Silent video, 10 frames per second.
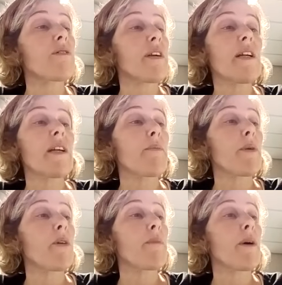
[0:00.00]
thinking
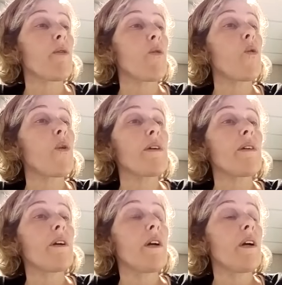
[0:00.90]
about my
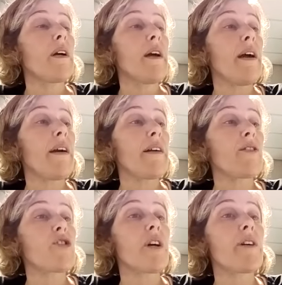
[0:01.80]
own
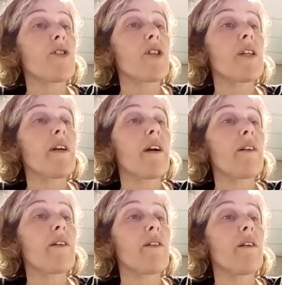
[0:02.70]
church
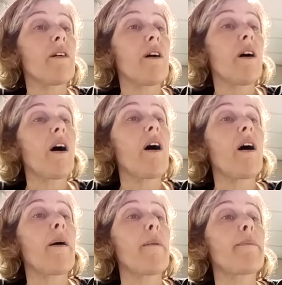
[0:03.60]
here
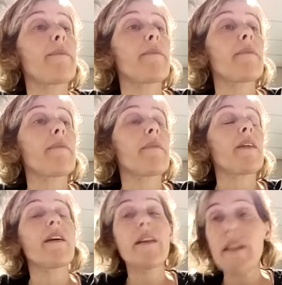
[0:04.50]
in
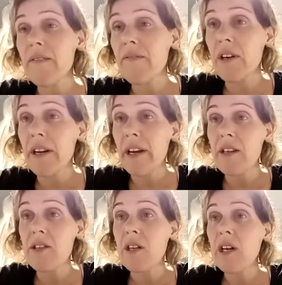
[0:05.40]

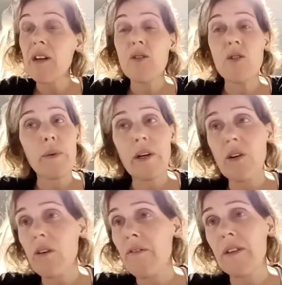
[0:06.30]
Inverness, you know, we're
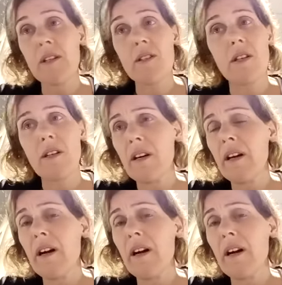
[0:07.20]
not facing,